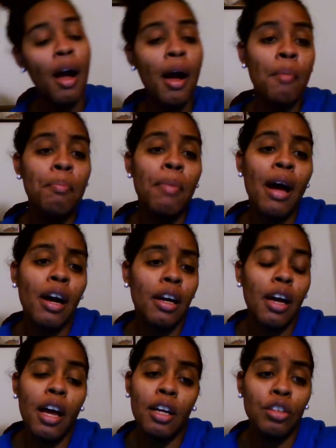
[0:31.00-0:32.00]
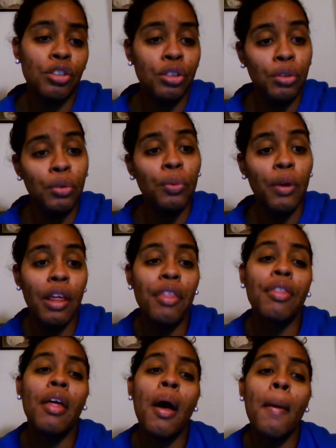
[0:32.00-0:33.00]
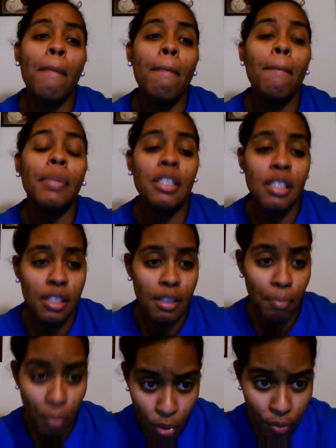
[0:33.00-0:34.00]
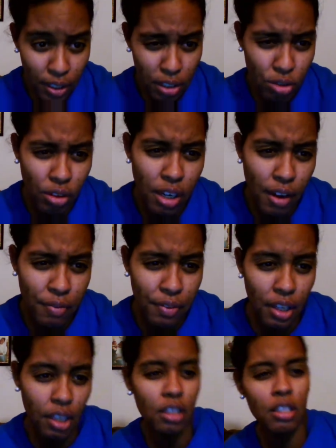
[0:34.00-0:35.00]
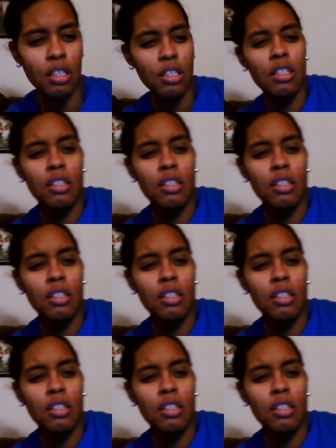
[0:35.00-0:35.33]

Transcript: I'm back at you with movies on Netflix